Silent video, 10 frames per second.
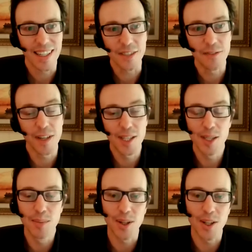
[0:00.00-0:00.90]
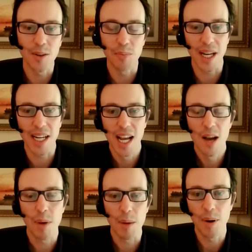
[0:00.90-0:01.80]
is fixable, but
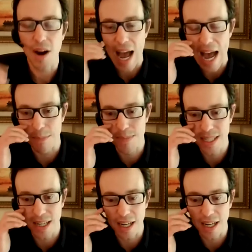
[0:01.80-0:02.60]
perhaps,